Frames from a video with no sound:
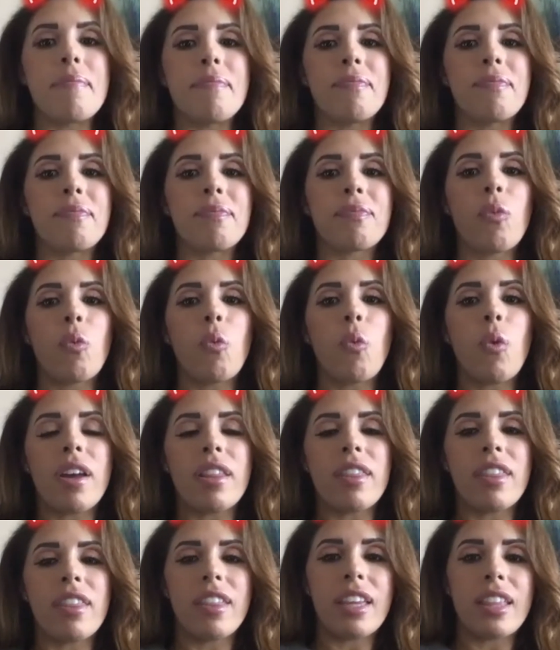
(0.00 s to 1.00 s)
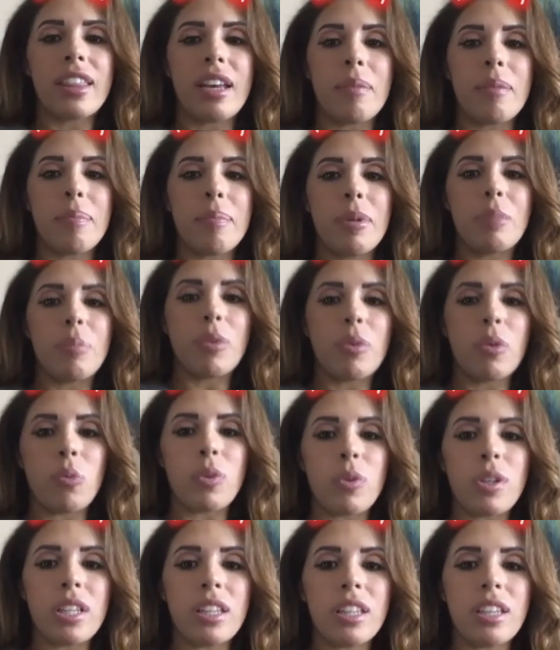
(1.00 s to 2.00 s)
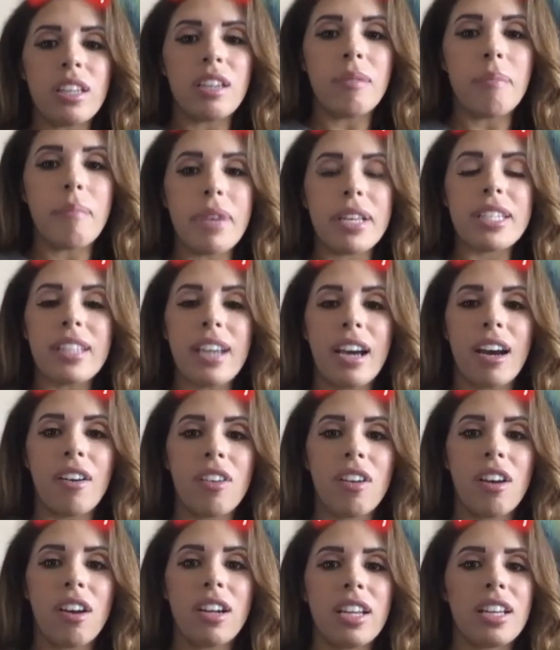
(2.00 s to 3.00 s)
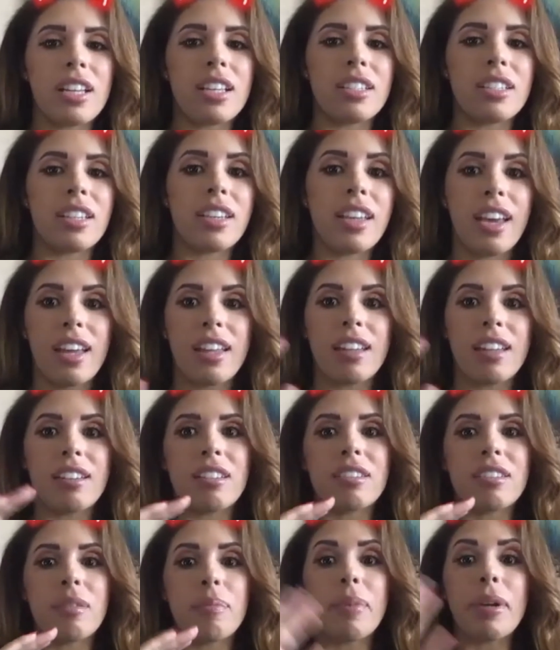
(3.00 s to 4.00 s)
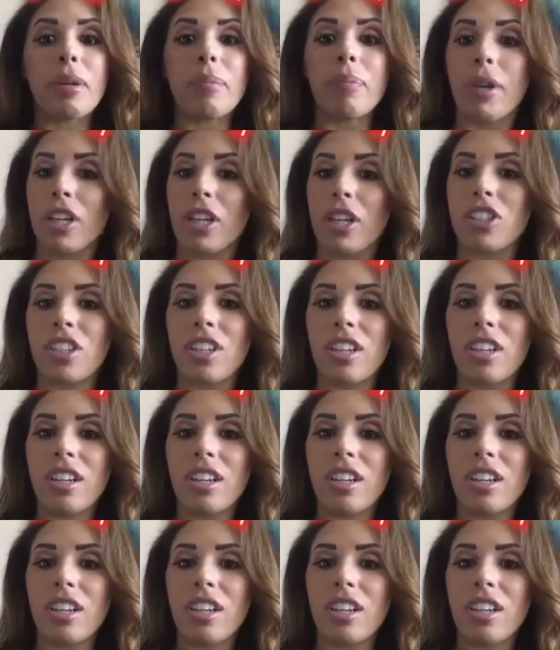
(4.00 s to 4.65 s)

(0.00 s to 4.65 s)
One thing that people really miss out on is again the big picture.